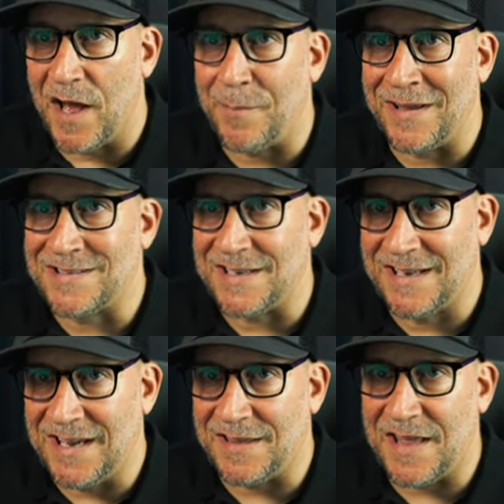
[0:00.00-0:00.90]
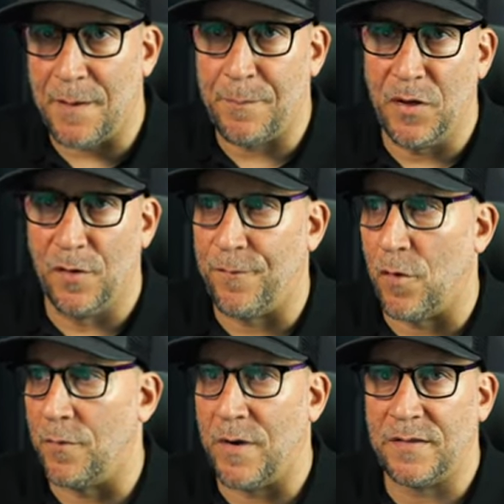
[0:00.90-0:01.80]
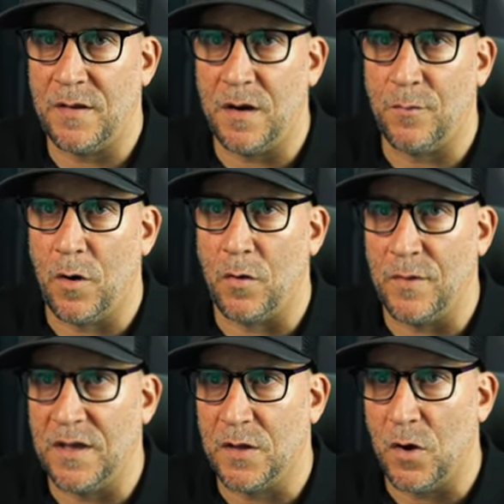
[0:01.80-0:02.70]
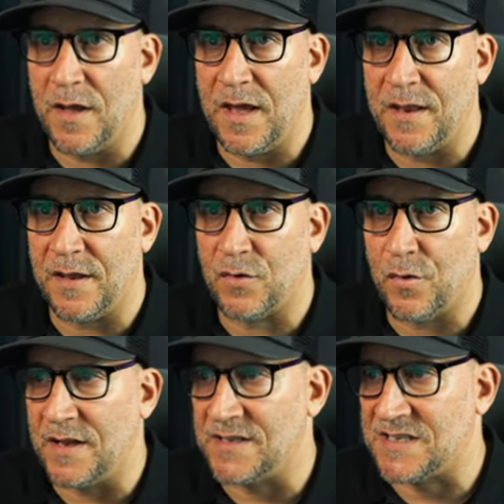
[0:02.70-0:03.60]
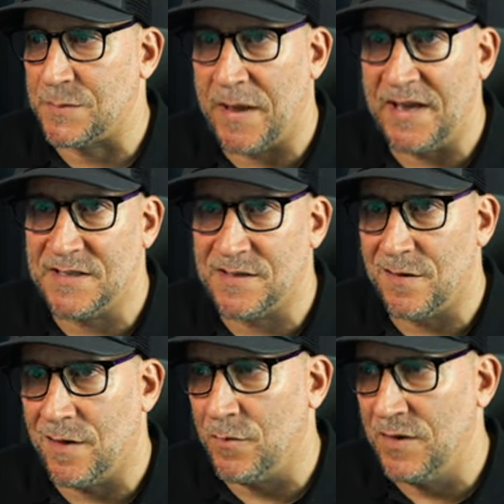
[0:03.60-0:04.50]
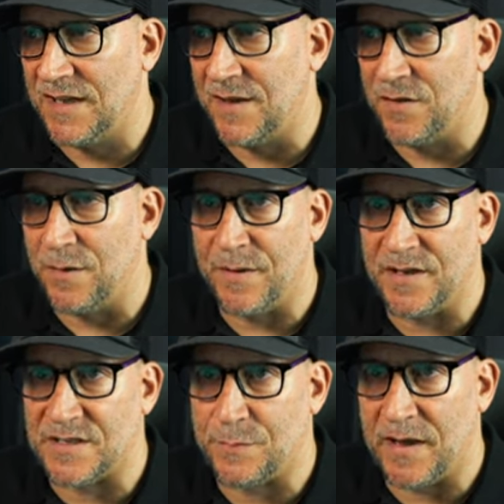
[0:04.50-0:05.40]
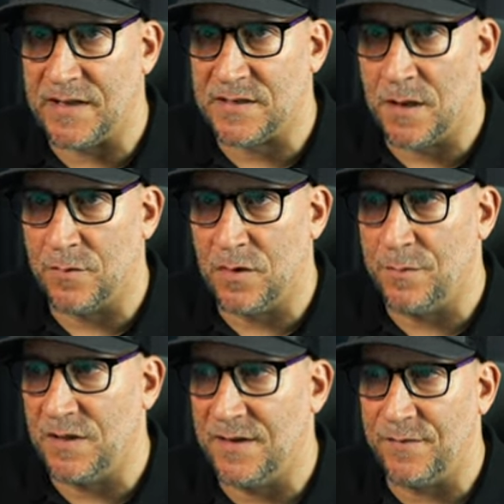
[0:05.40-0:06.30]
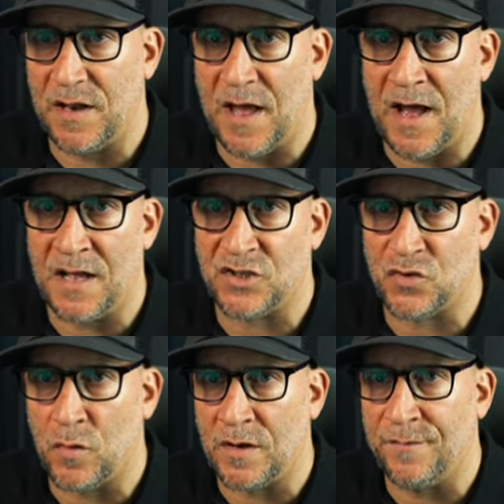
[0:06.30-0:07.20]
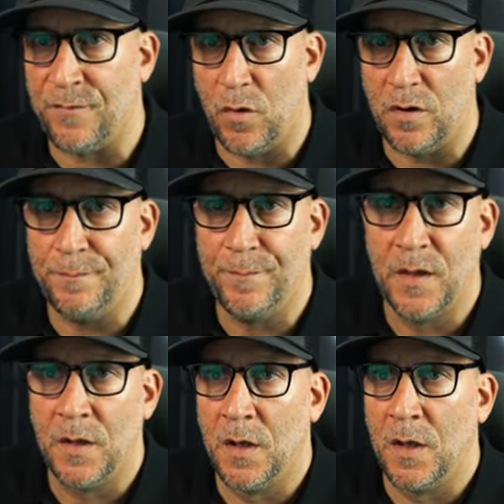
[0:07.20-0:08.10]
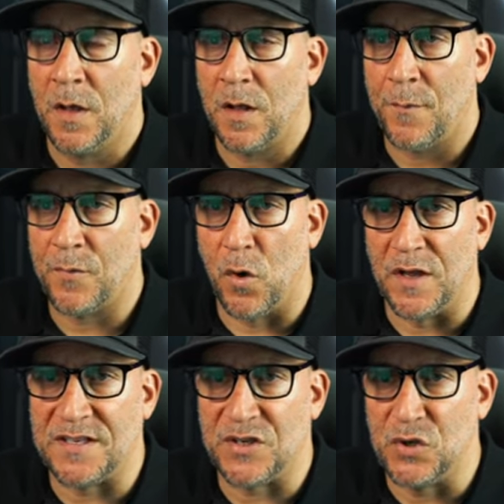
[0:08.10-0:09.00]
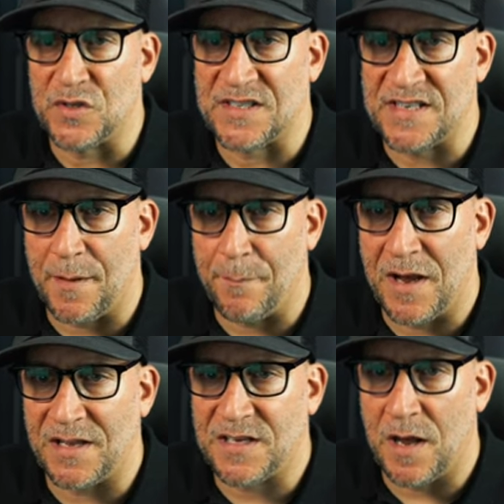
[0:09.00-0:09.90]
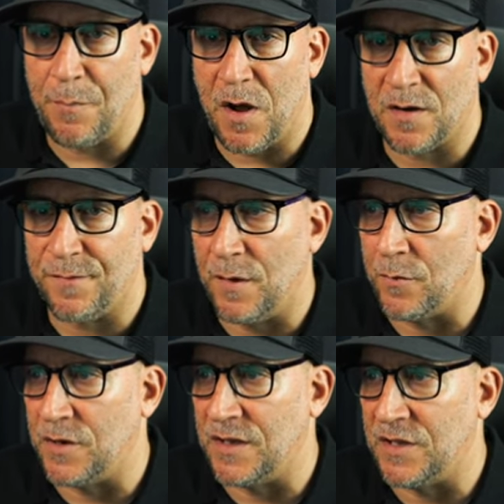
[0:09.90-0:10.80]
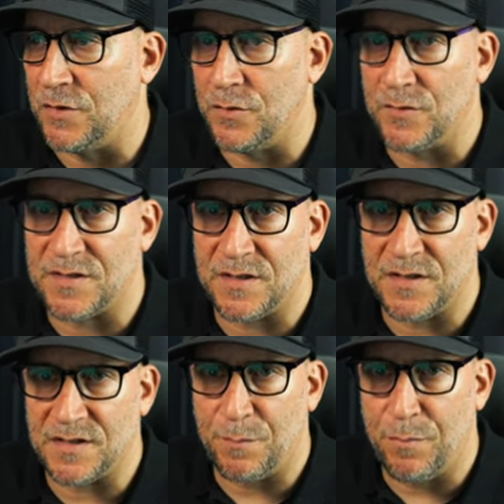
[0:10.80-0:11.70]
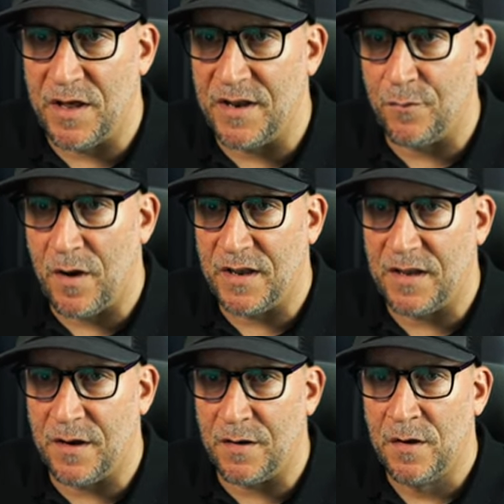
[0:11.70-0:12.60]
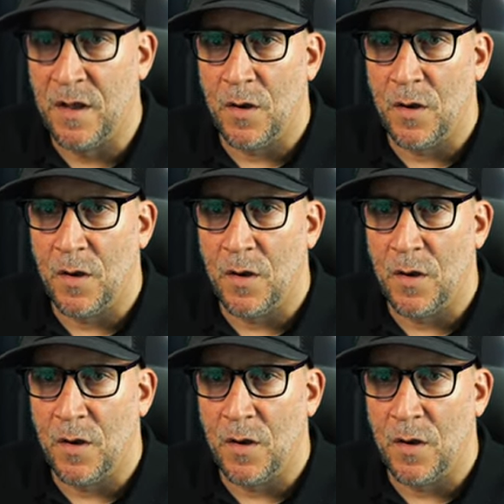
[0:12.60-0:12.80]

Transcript: it up and to get that pill form right there, well, we could go ahead and create space. I'm going to give it a bit of space. I'm going to leave it at twenty-four. I'm going to set my typography. I'm going to use this button right here.